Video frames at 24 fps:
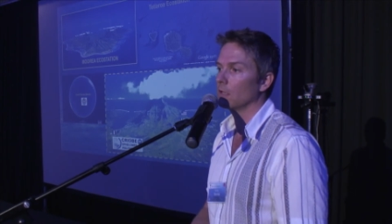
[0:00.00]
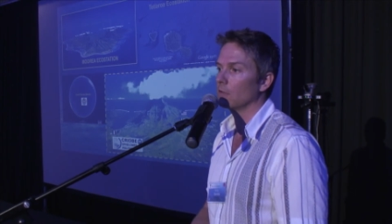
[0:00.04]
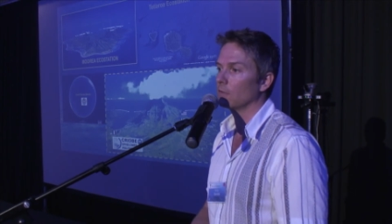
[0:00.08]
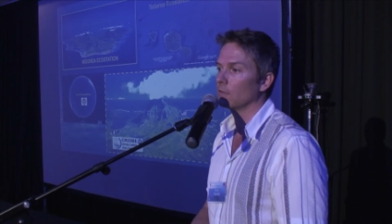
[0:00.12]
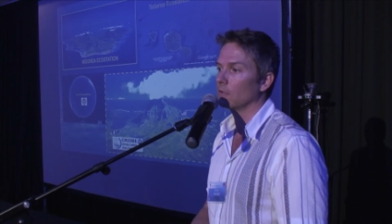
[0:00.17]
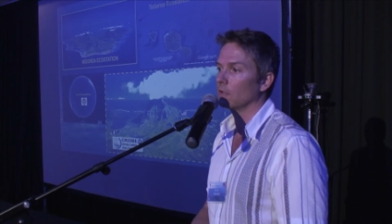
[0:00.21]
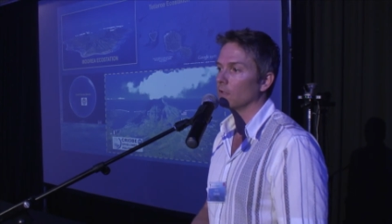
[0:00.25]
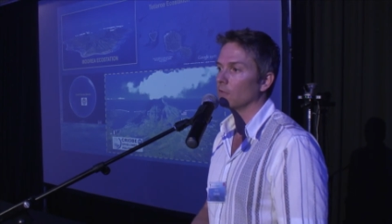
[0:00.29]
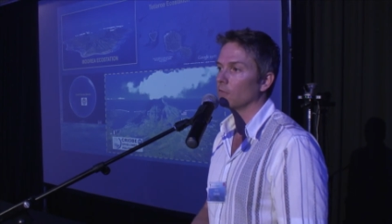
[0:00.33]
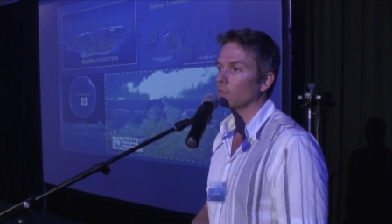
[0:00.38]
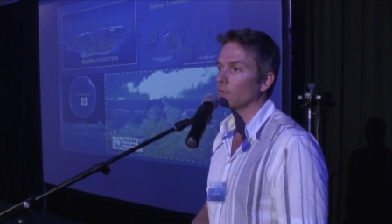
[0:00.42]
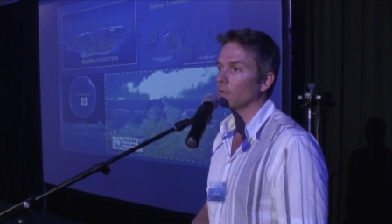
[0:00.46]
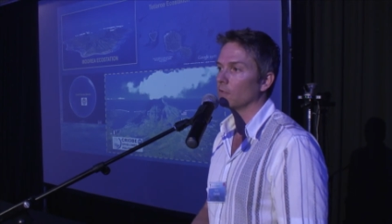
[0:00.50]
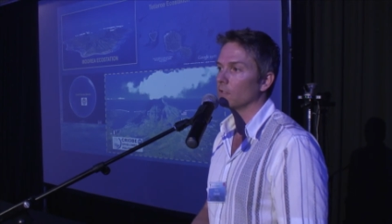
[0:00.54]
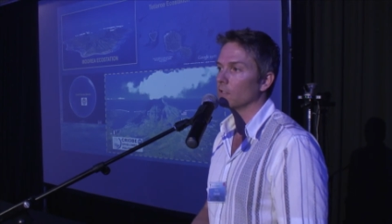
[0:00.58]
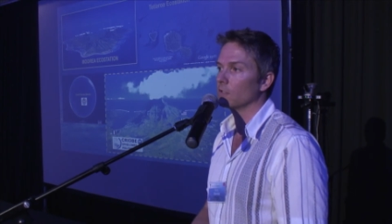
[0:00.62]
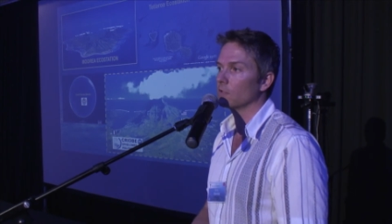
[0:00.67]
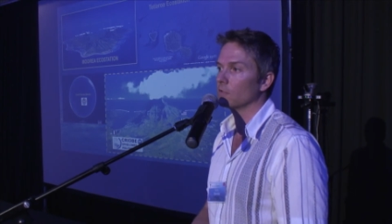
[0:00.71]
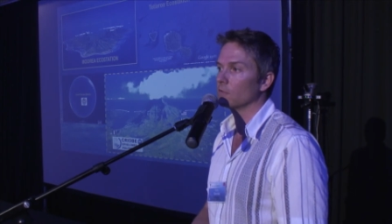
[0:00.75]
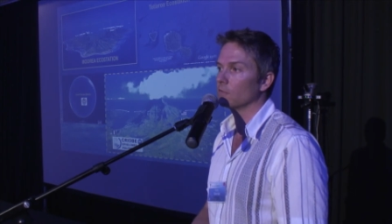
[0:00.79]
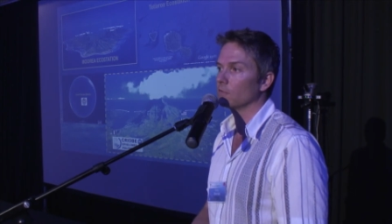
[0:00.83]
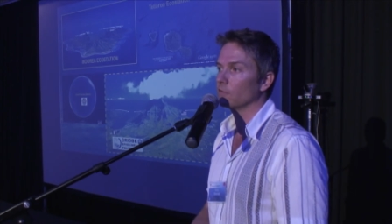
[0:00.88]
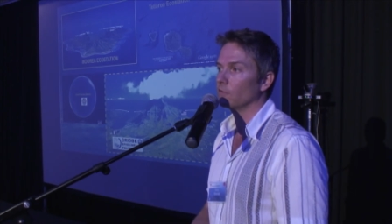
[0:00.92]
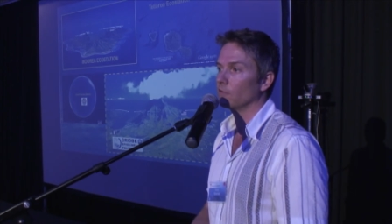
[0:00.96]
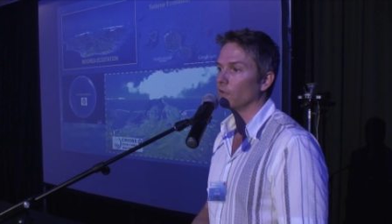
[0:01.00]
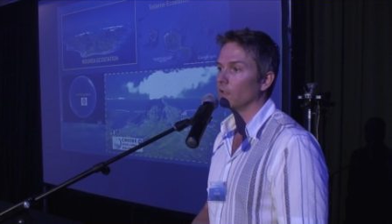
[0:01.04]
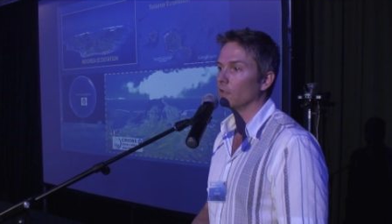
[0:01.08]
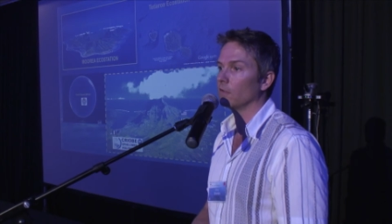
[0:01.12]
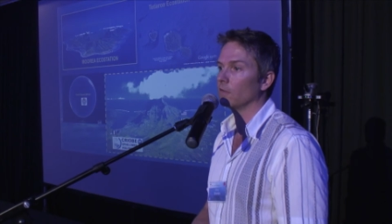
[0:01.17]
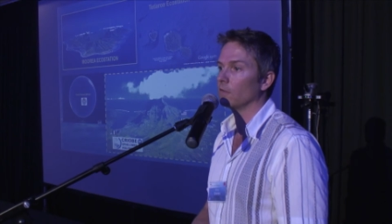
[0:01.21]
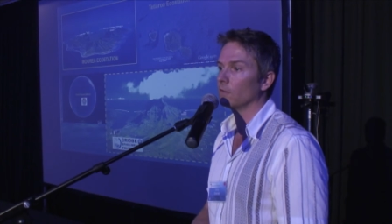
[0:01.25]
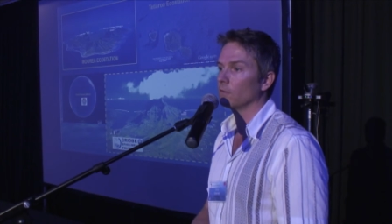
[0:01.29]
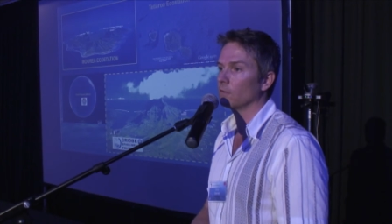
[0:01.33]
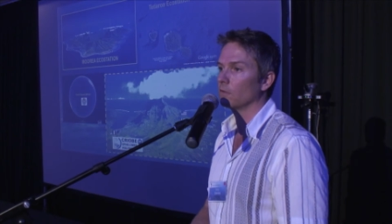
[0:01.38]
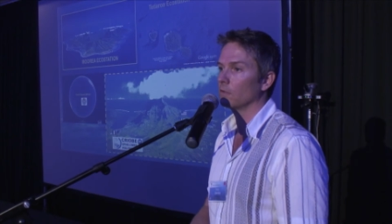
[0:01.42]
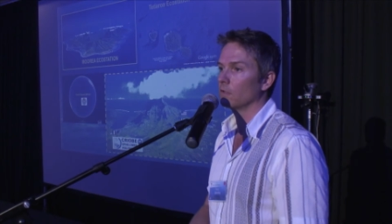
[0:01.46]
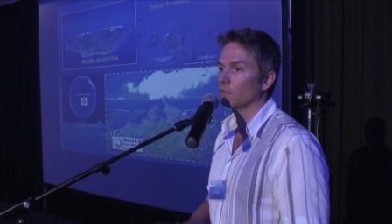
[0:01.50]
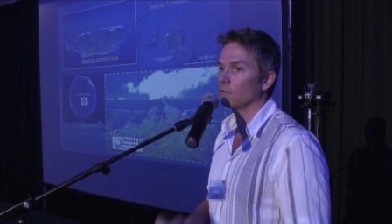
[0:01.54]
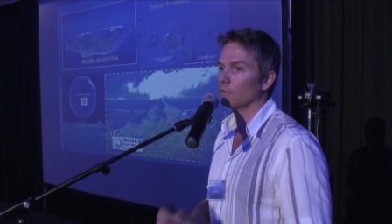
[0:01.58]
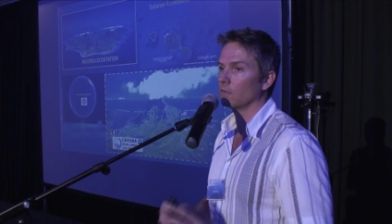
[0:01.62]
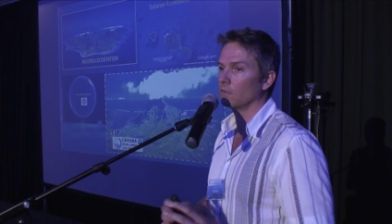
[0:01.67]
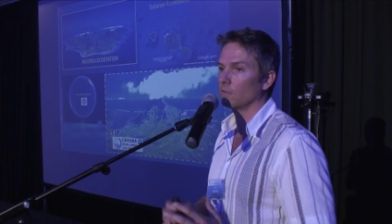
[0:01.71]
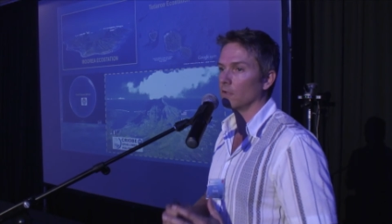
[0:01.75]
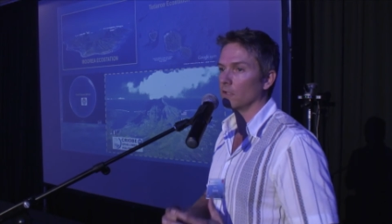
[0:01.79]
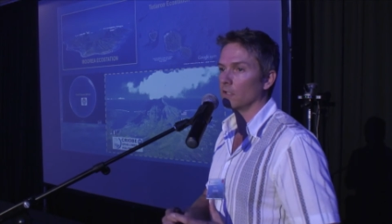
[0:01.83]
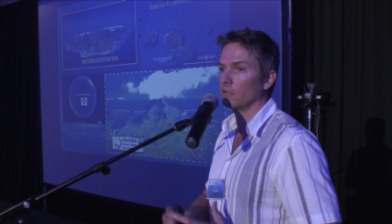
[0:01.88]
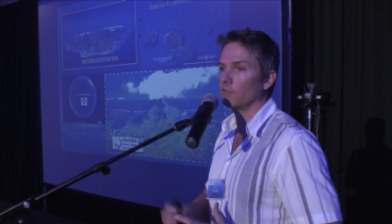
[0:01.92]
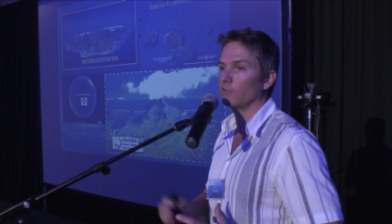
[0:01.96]
Science Foundation funds
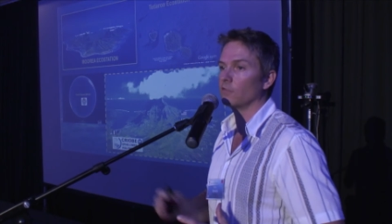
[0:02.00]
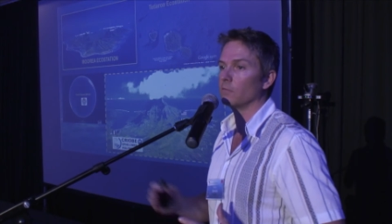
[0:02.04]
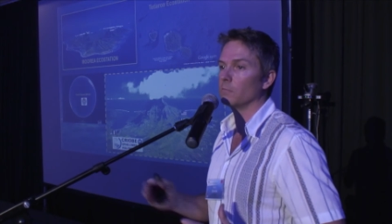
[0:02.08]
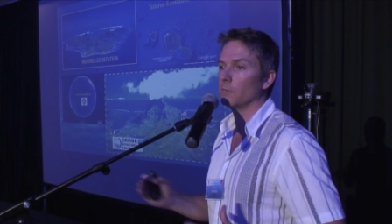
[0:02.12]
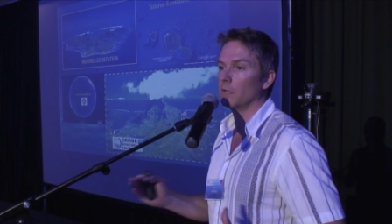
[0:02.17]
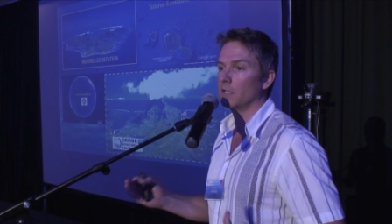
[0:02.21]
to study for